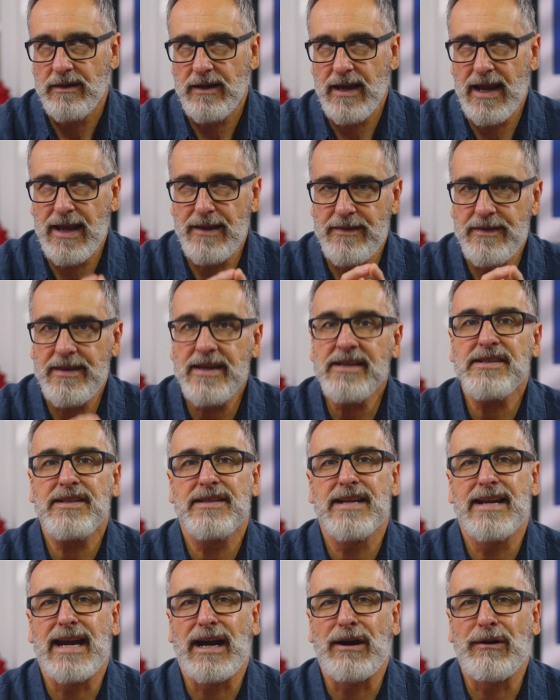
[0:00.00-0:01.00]
In this
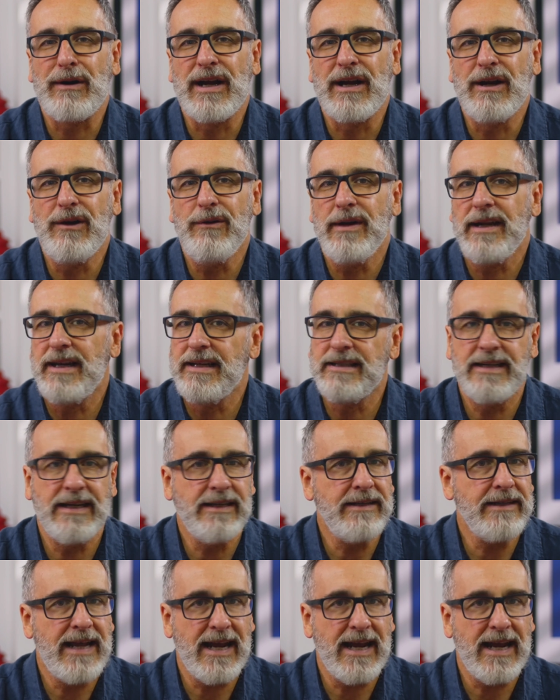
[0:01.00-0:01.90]
scenario, he didn't